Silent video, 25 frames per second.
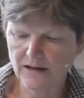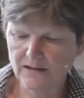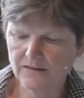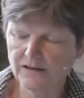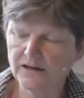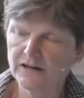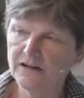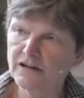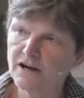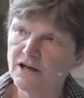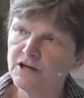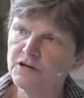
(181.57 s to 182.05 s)

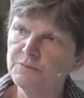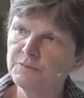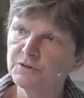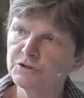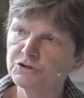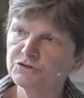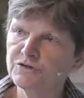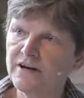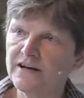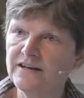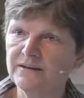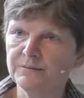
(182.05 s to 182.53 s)
the global
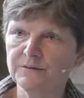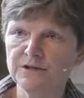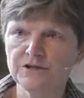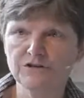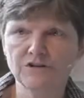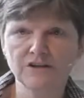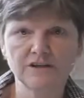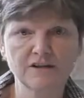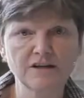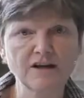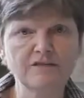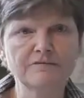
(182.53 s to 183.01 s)
trends which
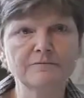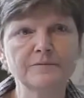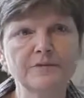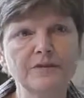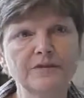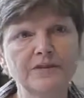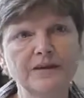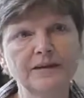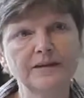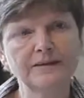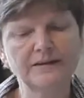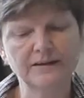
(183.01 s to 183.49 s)
the
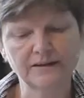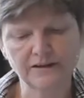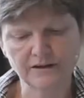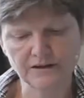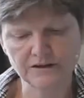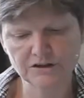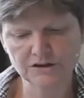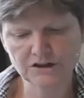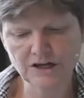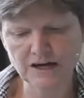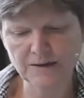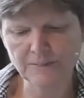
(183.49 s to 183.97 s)
government thinks are
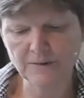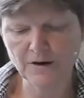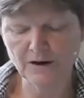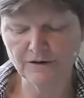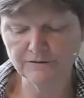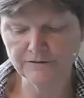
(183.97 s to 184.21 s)
going to shape our